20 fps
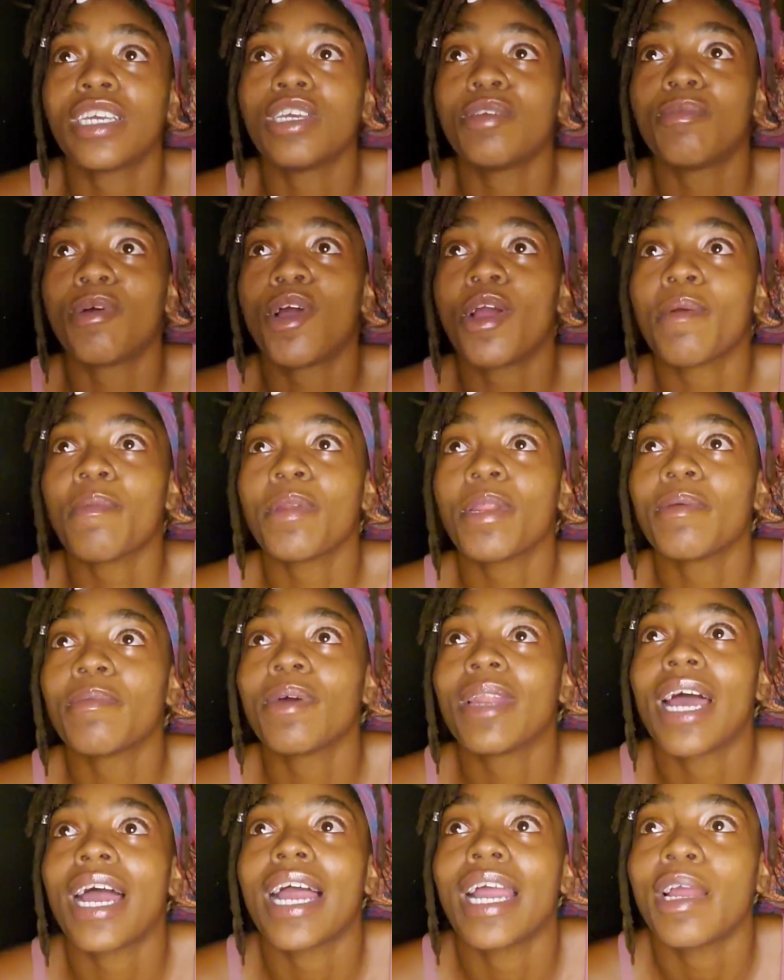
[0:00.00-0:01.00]
keep harmony,
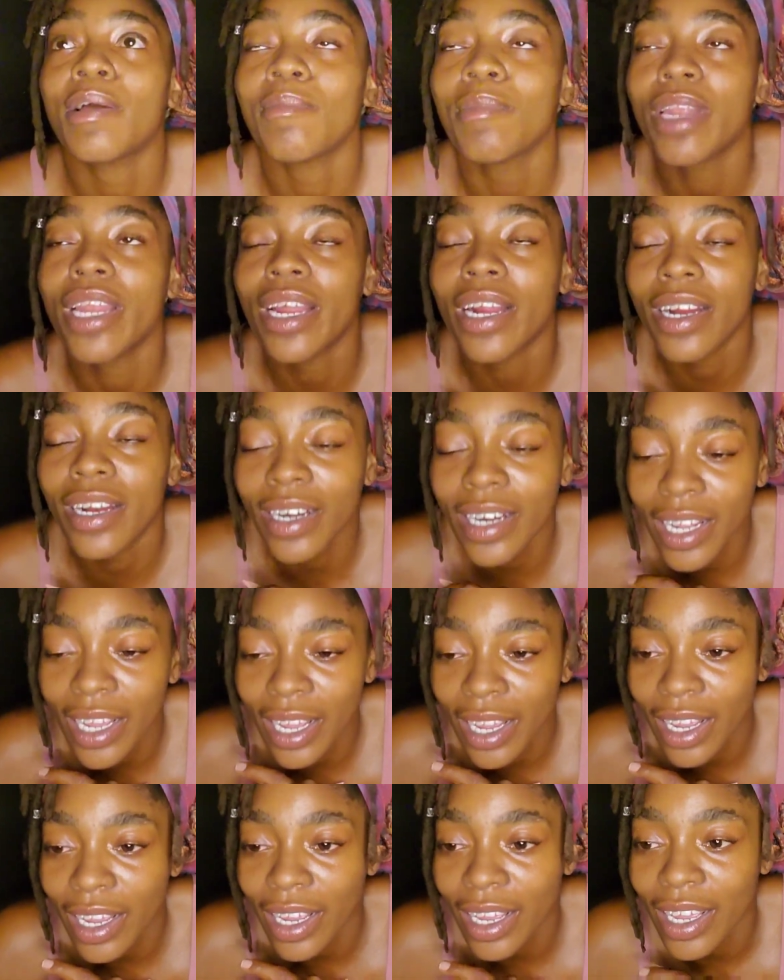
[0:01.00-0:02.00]
but I am
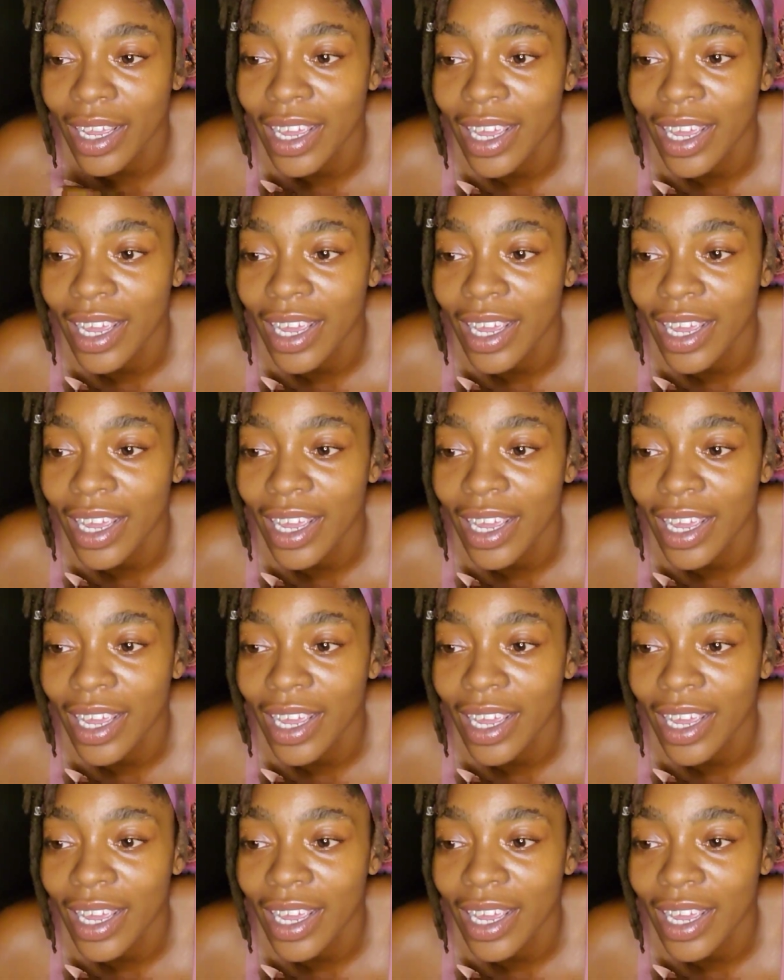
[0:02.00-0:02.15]
learning